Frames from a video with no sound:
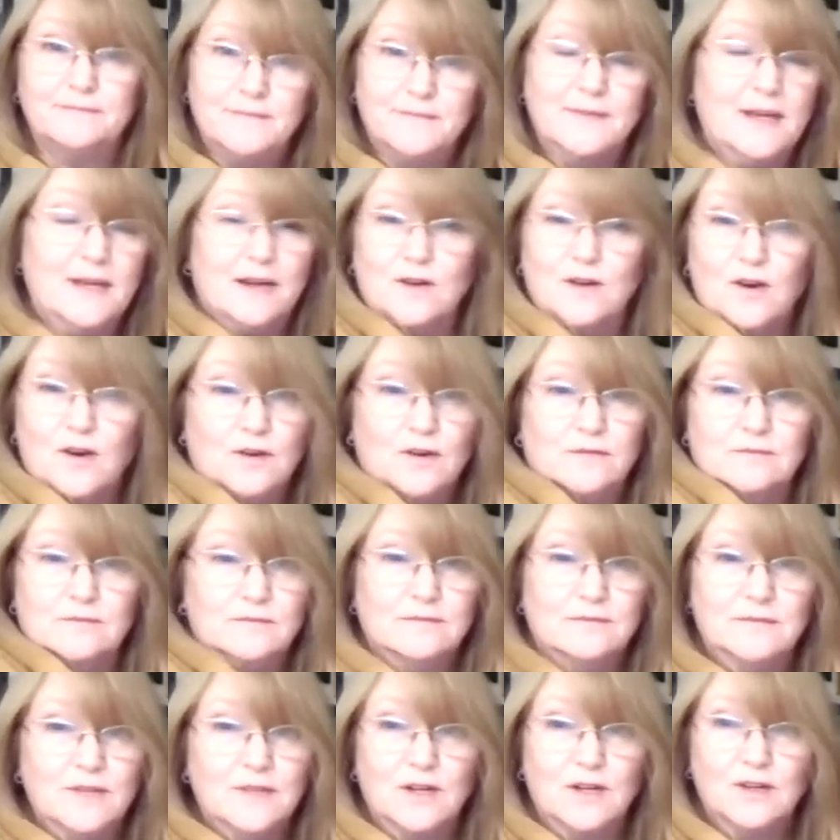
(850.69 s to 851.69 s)
They're not
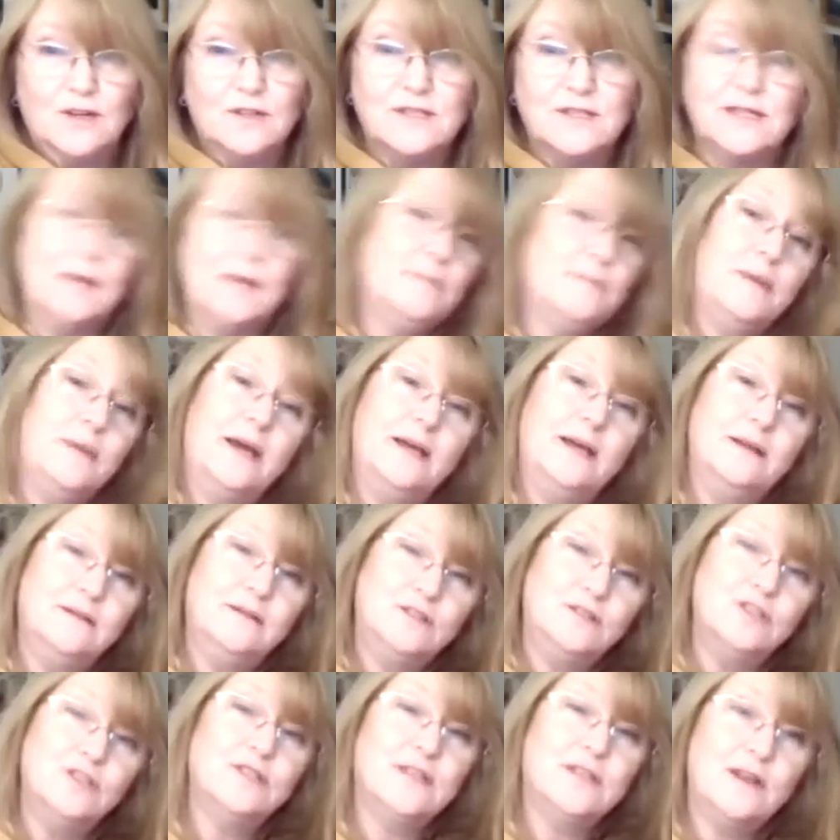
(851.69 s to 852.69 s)
they're not set by
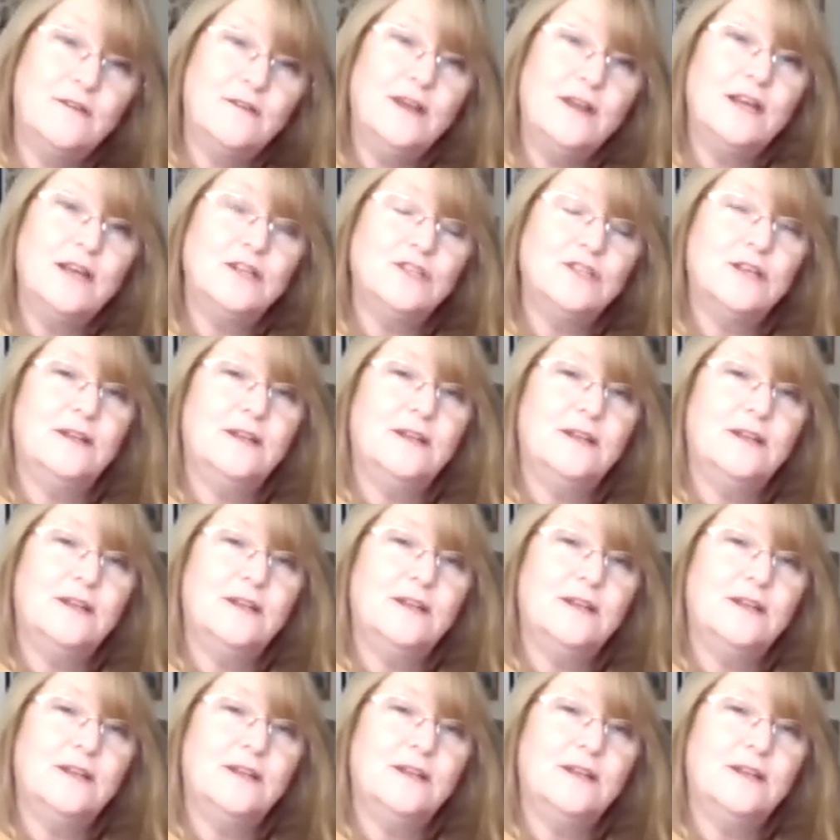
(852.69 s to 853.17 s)
just their age,